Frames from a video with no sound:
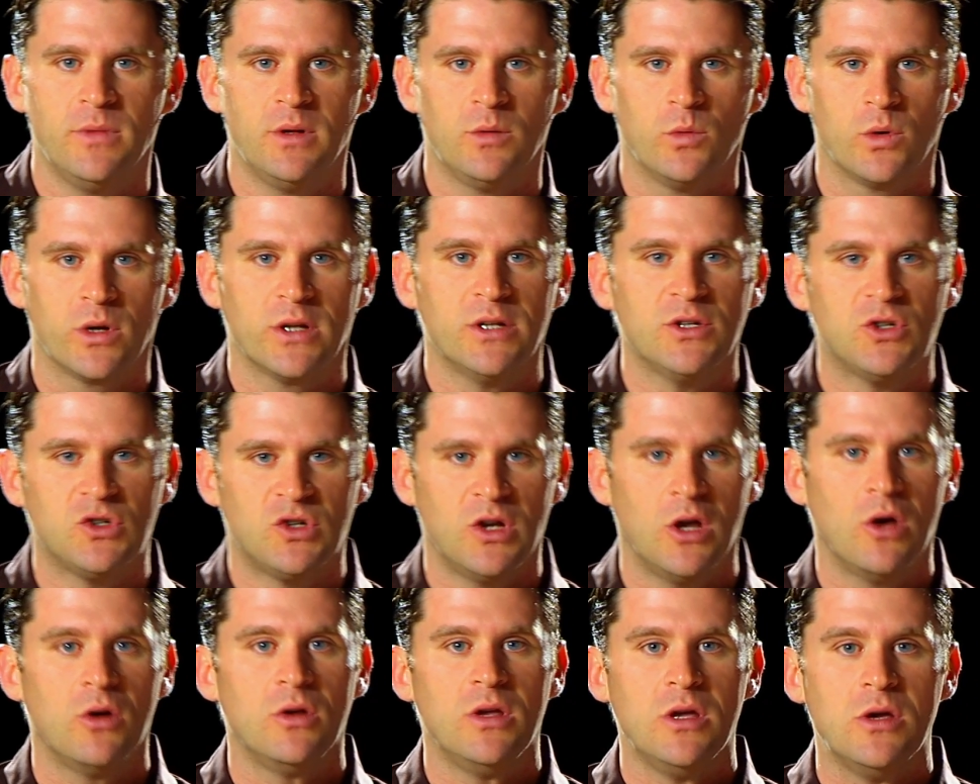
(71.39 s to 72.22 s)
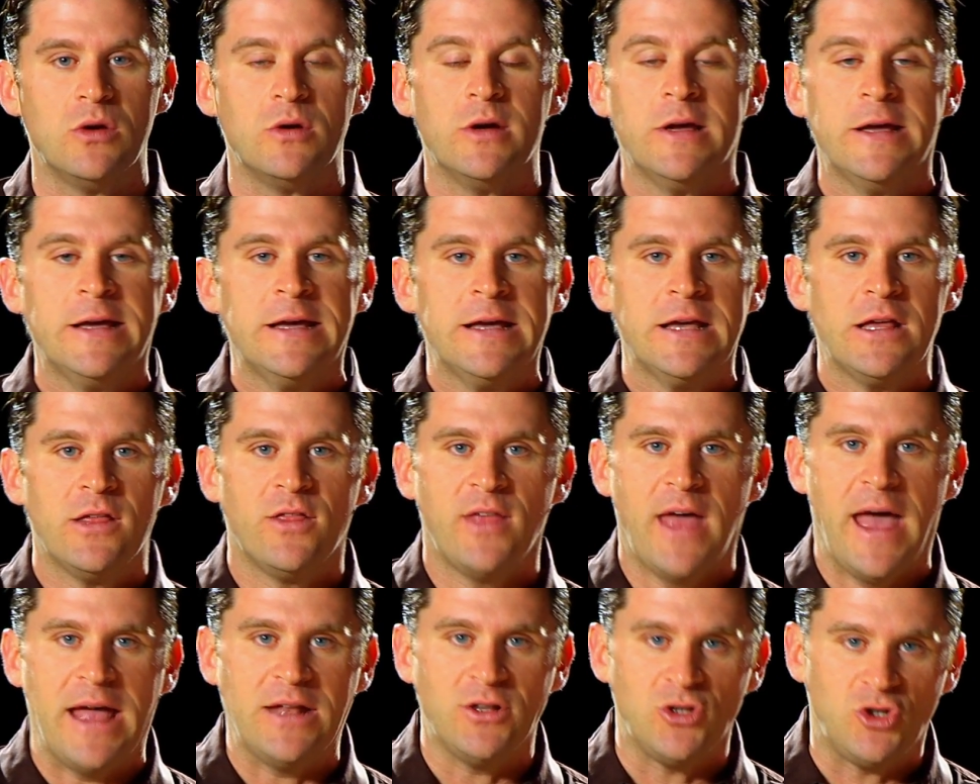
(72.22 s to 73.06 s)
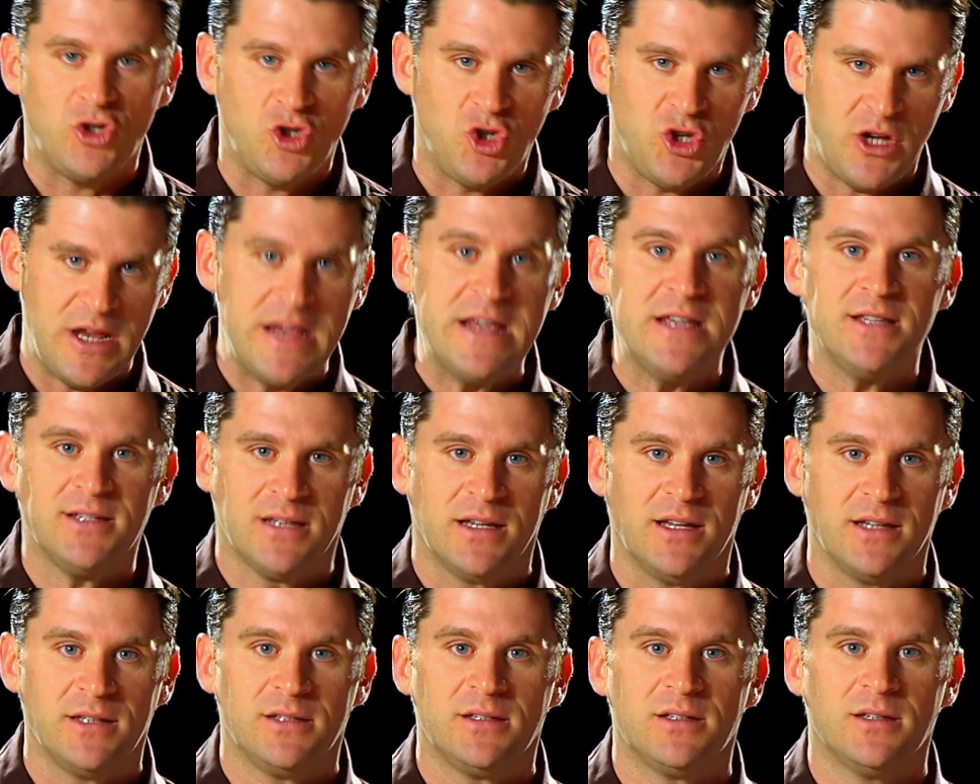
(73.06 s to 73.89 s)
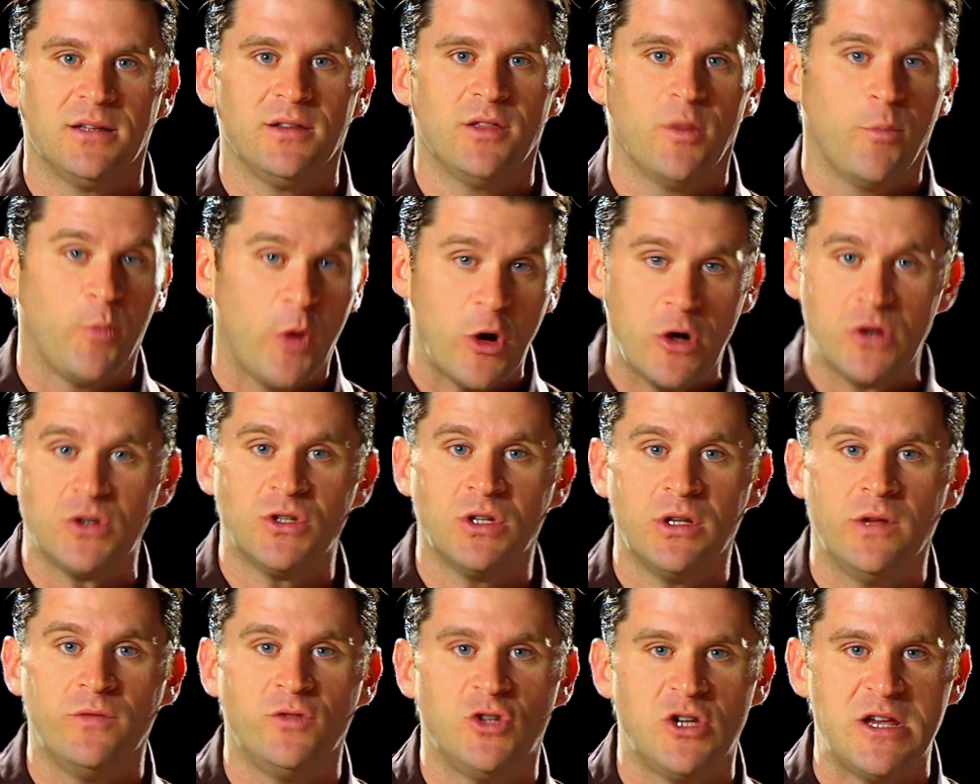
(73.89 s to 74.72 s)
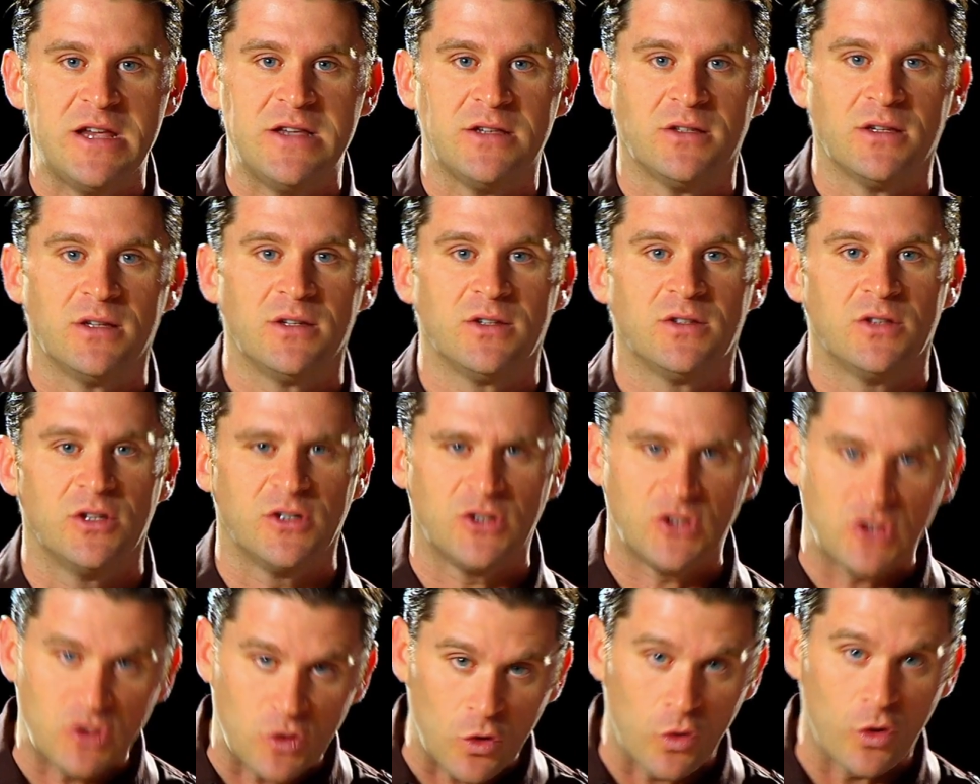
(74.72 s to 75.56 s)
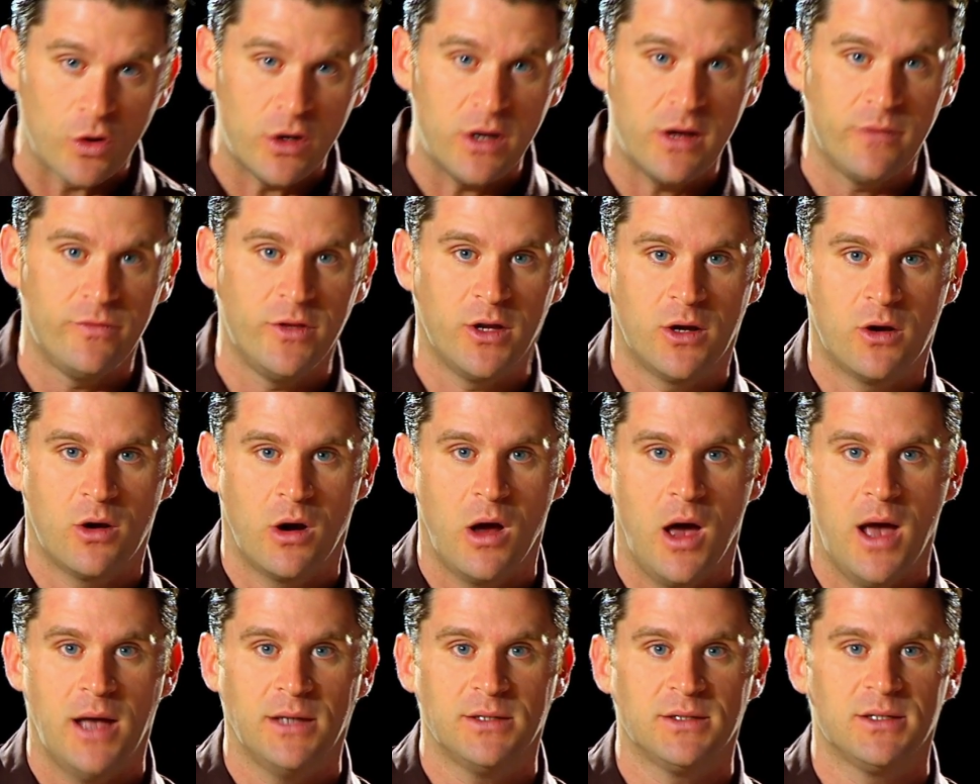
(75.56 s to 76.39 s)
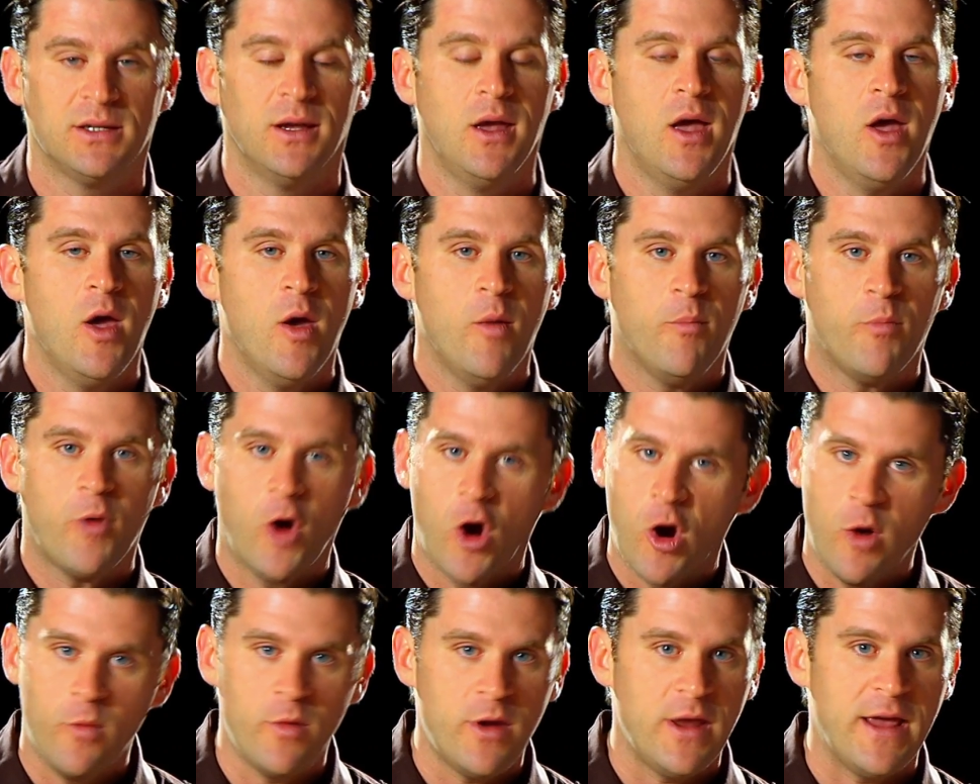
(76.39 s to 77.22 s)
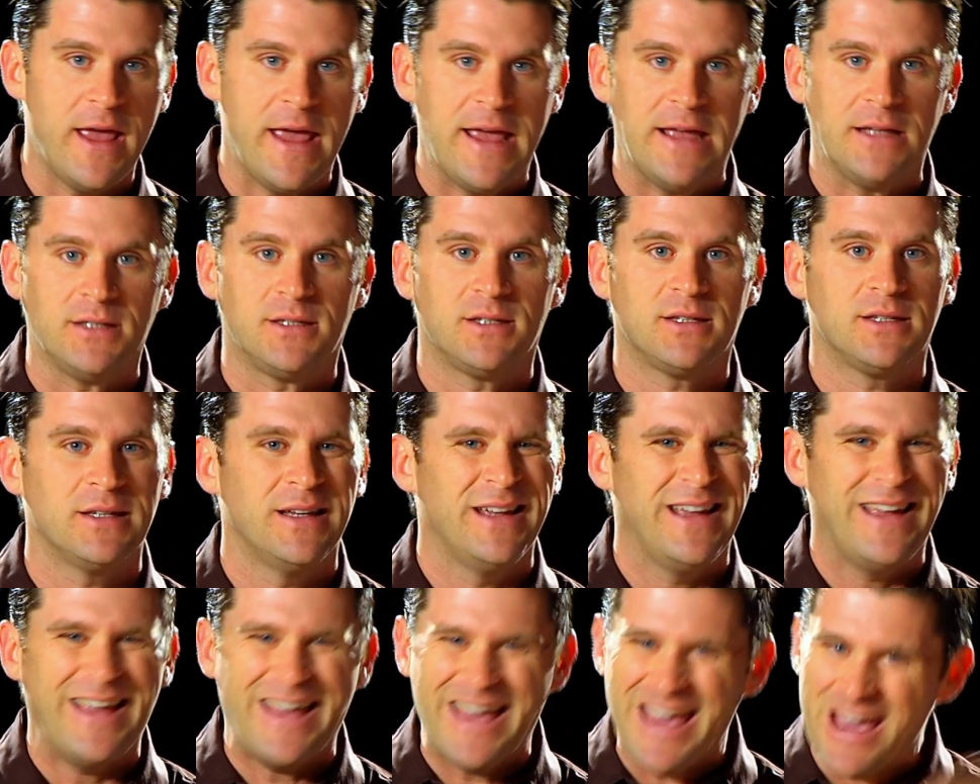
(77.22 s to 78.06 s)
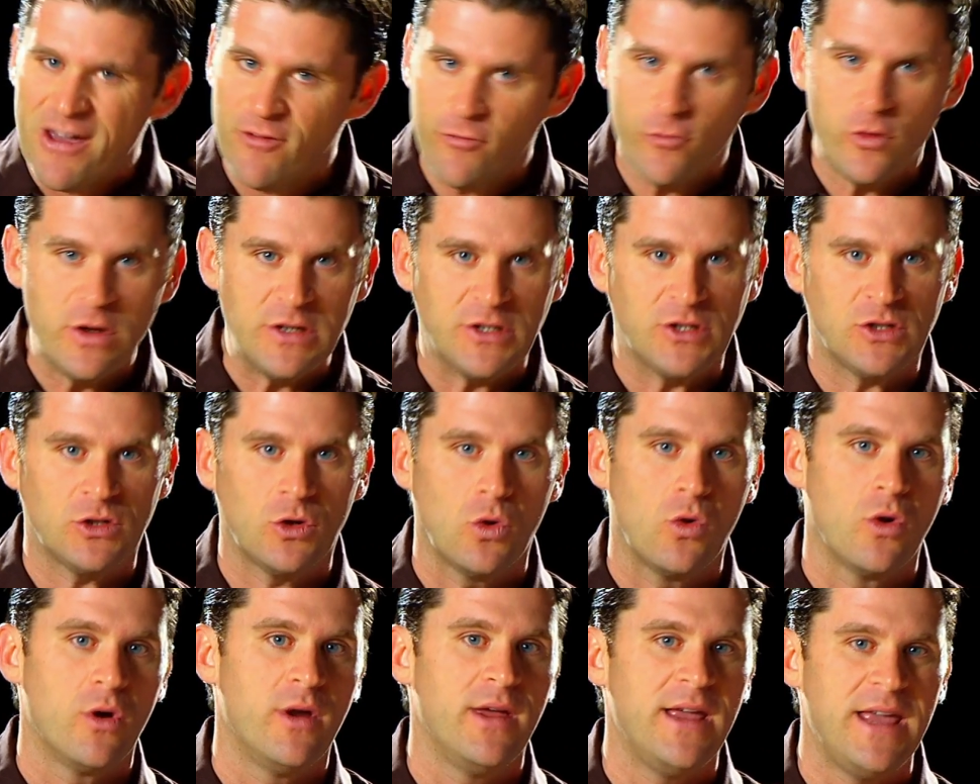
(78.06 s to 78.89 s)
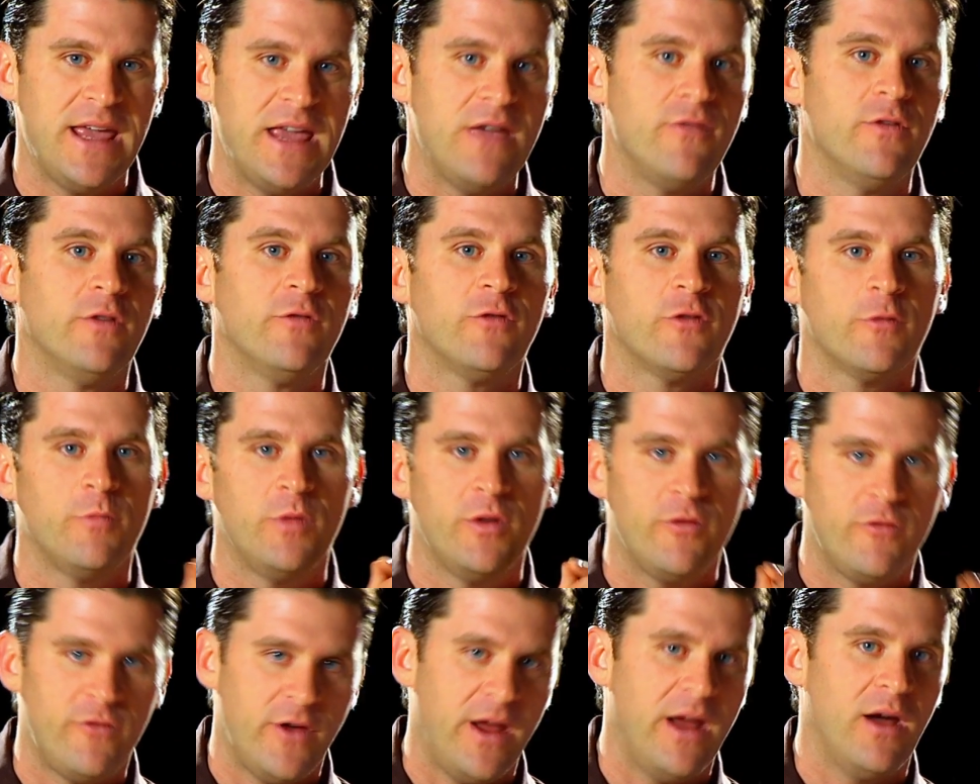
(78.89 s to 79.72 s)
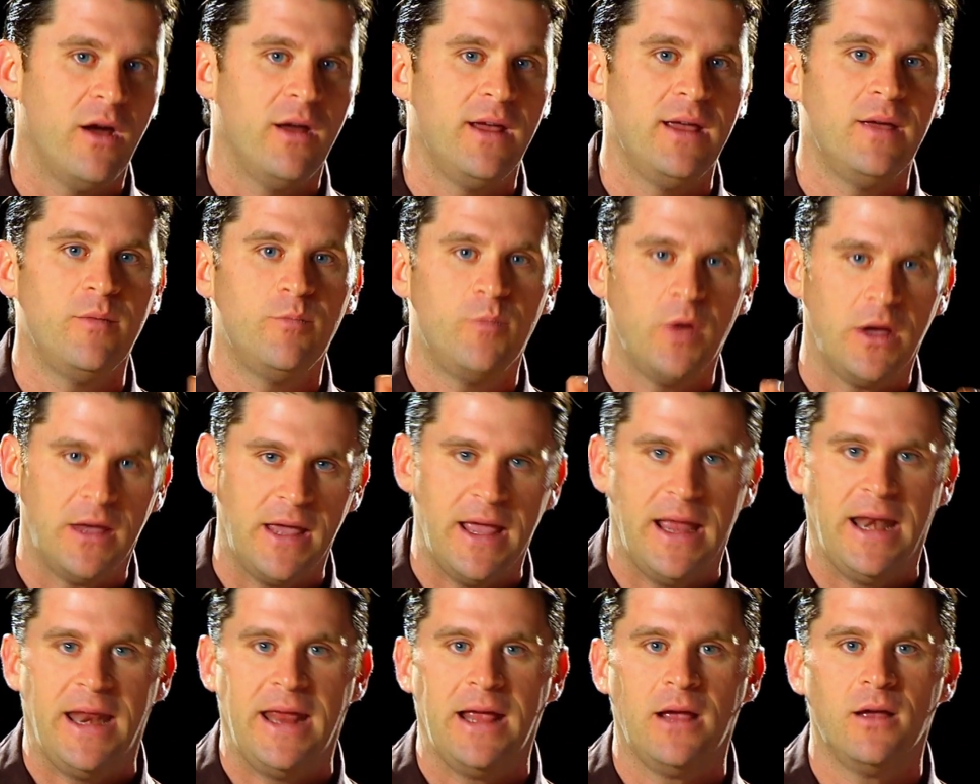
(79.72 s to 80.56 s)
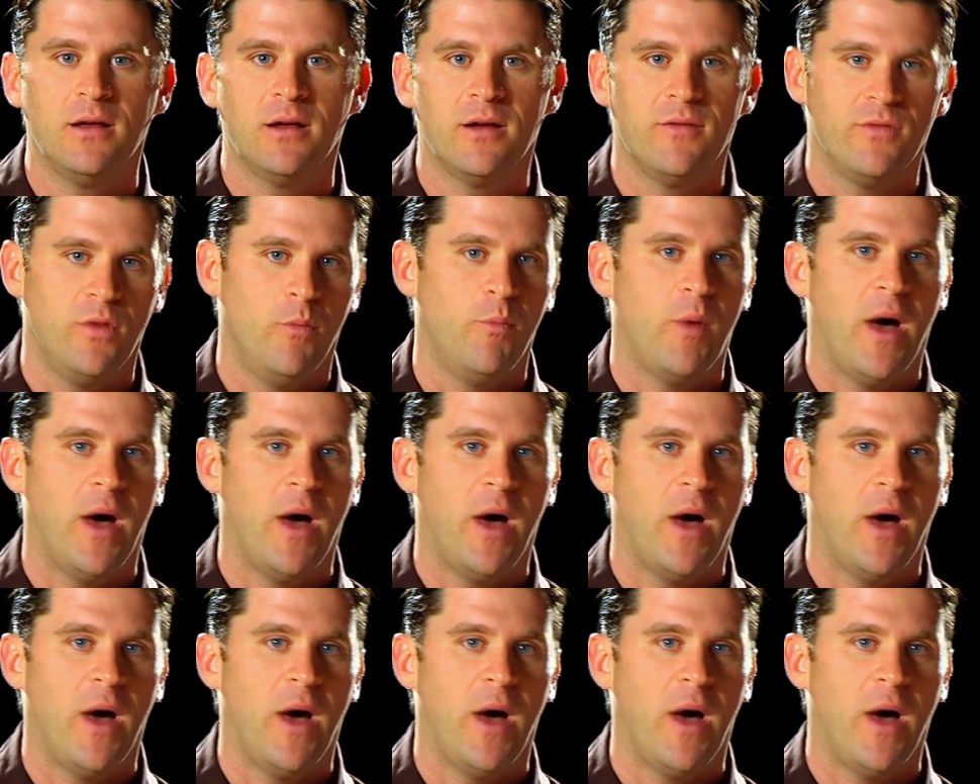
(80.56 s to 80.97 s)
And we're going to show you that Jesus, the person of Jesus, the story of the cross, permeates every story, even from the very beginning of the